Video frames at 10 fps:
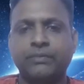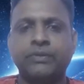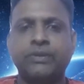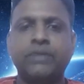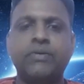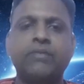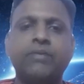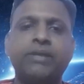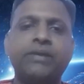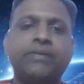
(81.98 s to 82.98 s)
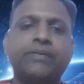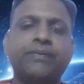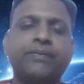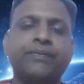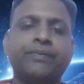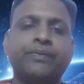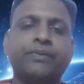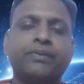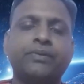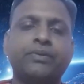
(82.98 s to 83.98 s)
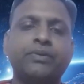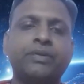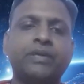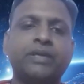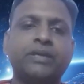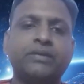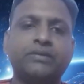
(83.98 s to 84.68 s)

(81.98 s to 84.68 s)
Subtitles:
They will be usually